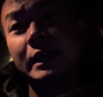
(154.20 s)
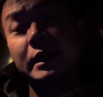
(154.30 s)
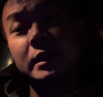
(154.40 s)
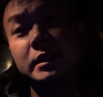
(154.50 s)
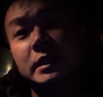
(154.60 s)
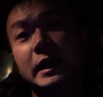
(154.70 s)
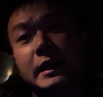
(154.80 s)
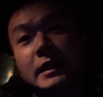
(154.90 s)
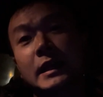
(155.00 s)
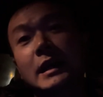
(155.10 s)
either
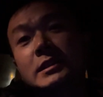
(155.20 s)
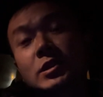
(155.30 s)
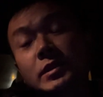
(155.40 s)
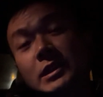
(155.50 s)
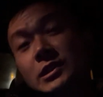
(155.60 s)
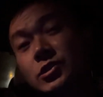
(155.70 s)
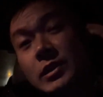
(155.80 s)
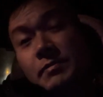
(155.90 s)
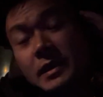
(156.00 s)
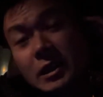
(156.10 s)
like cancel this
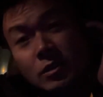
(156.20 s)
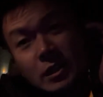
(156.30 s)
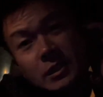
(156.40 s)
trip and go on